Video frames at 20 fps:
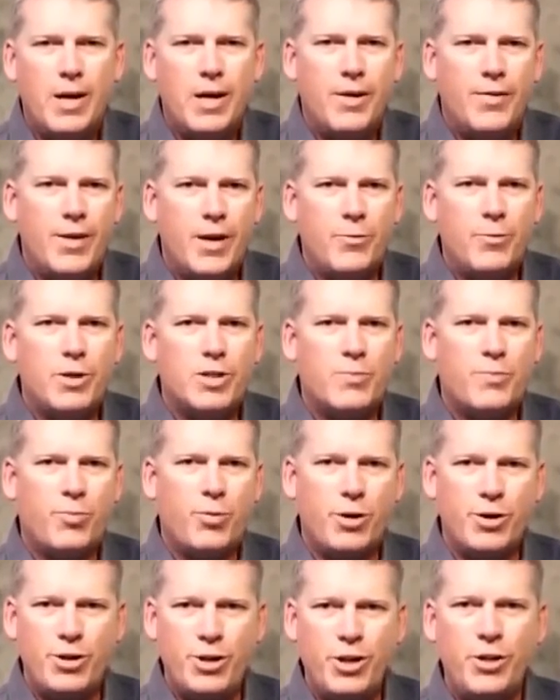that was
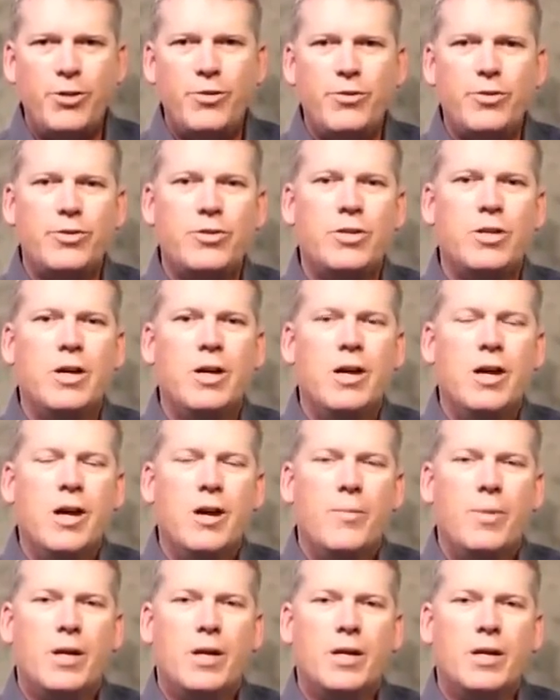produced
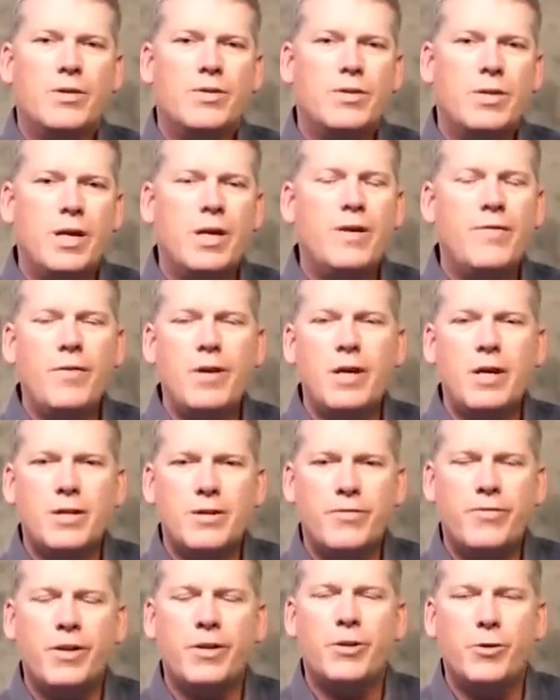because TV
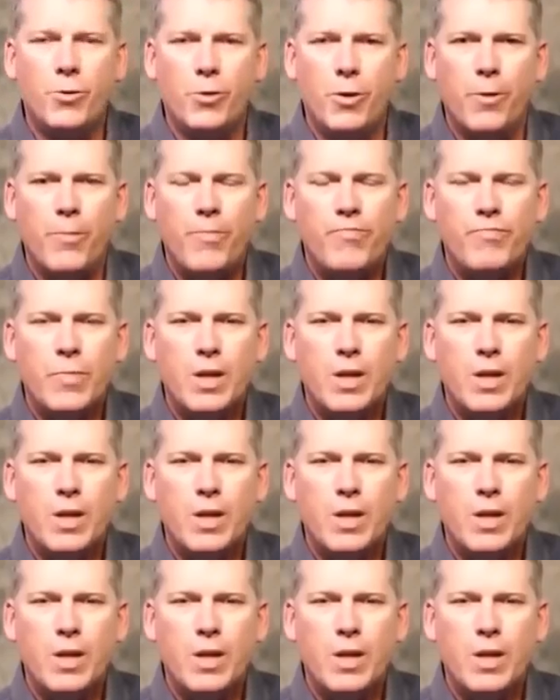is visual.